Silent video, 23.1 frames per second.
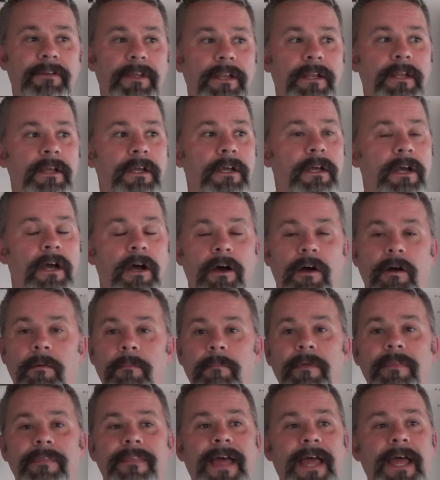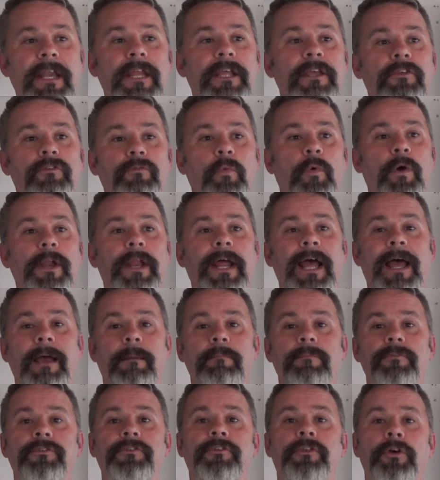it. Um, that is what
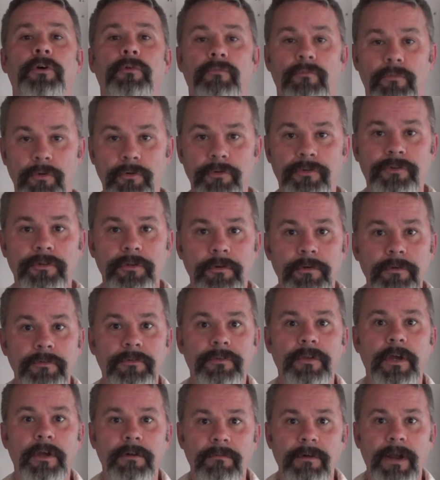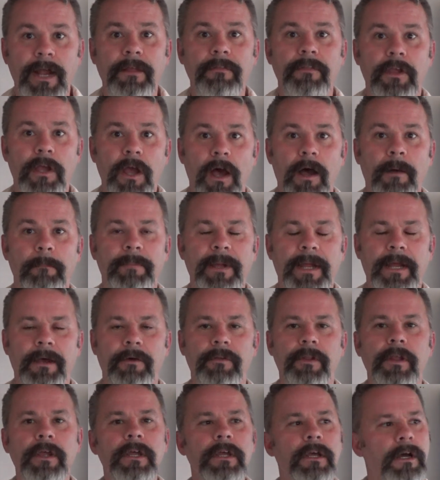happens to roosters around the
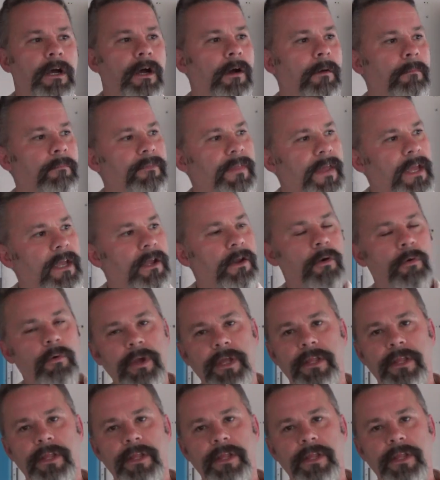compound. Um, they go